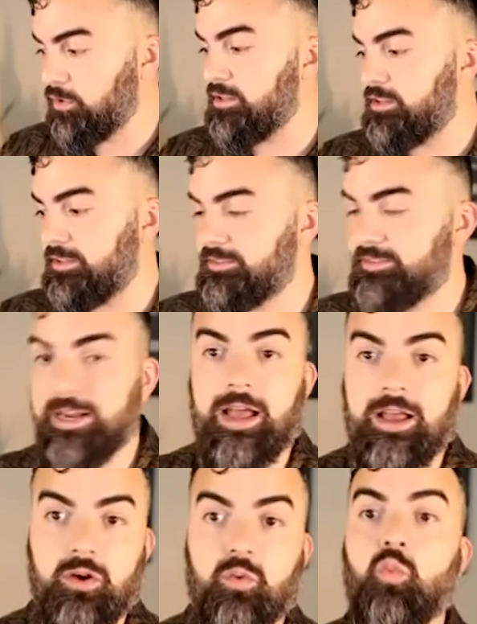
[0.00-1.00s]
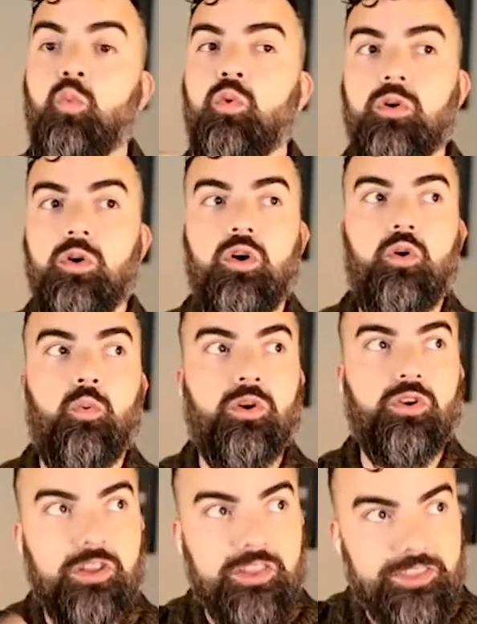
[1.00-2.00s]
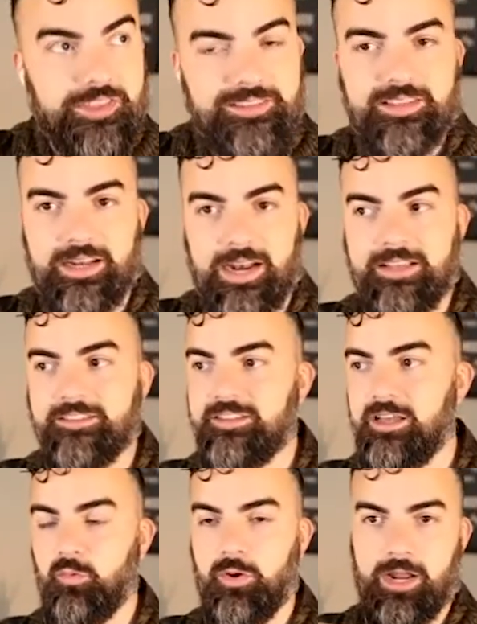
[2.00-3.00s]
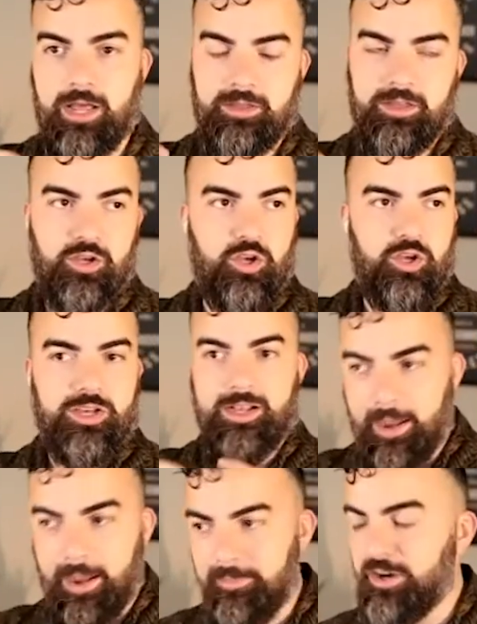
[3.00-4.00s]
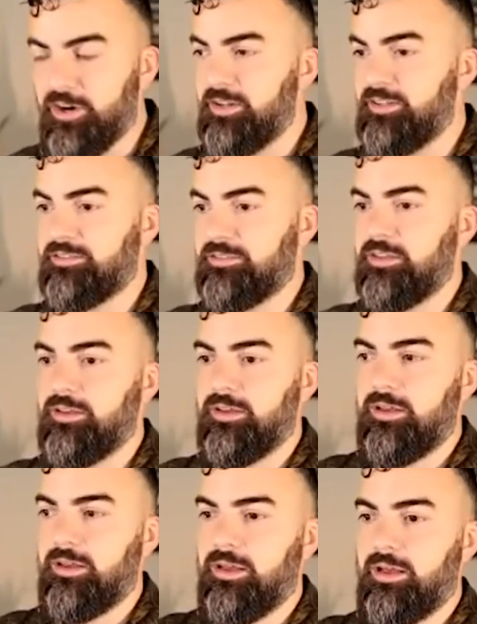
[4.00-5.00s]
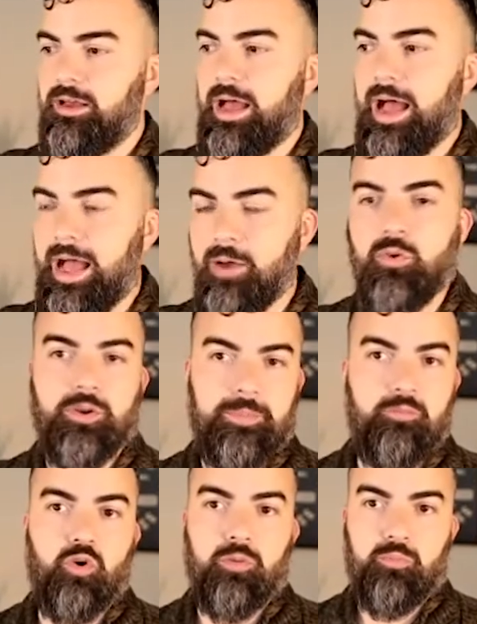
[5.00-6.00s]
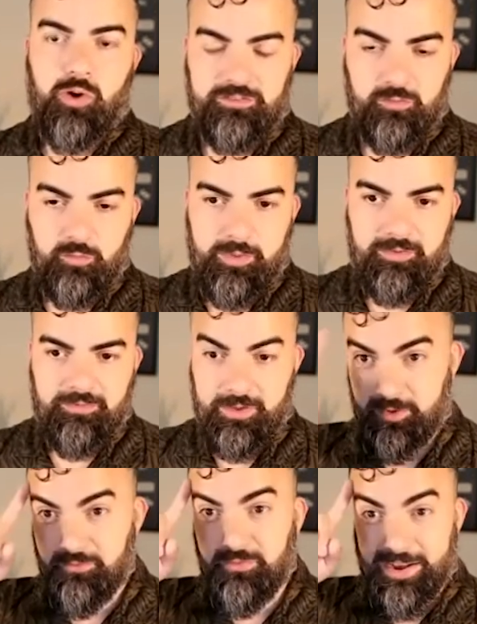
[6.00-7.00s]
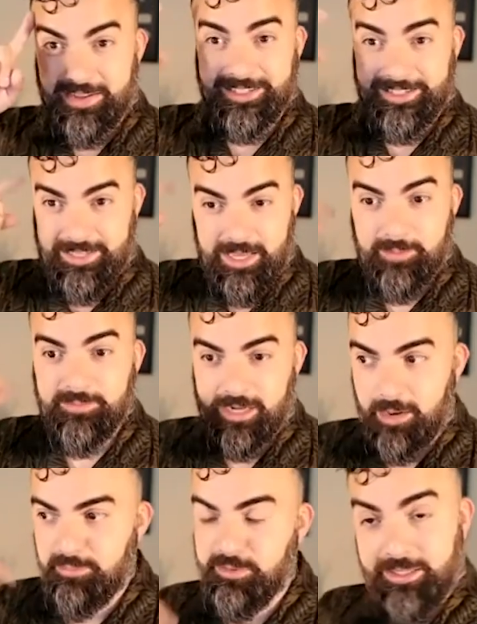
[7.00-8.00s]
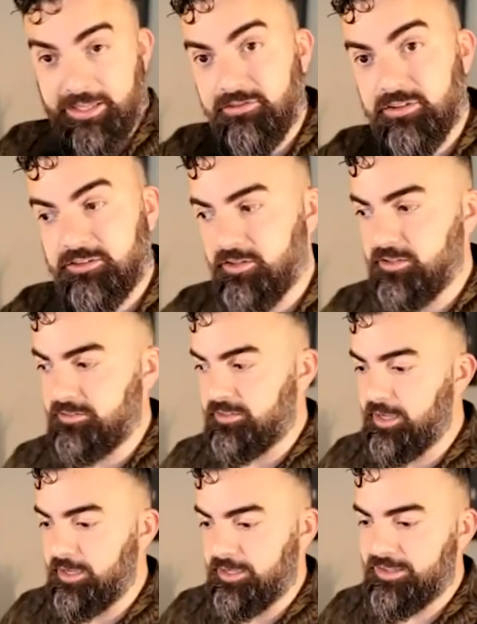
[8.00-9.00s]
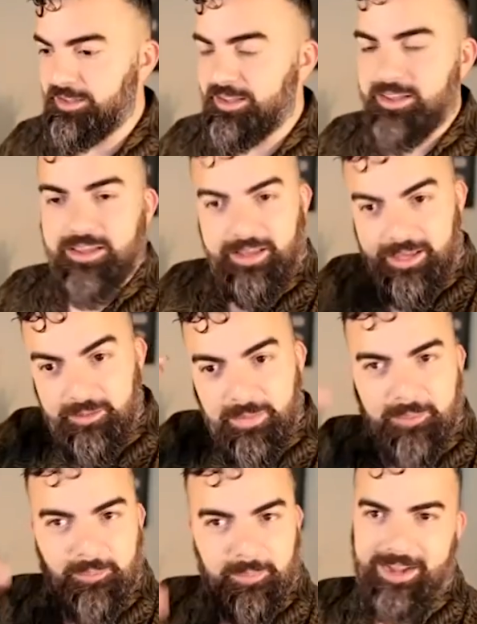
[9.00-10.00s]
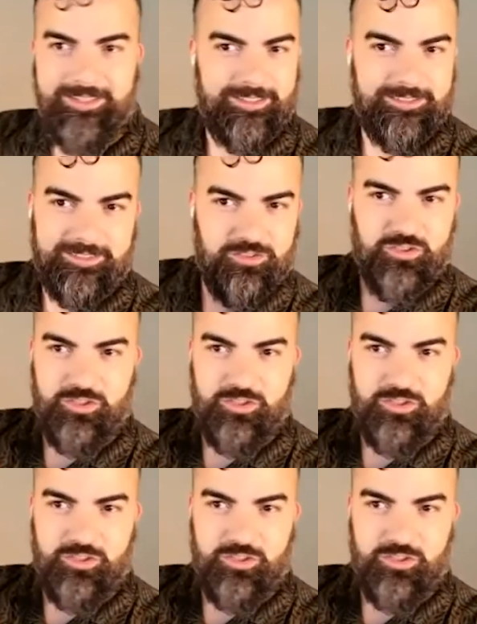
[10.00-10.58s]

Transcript: the things that I, one of the things that I said when I got married is, I want to be more present with my family. In yeah. fact, the game that I play even to this day, in my mind, this is just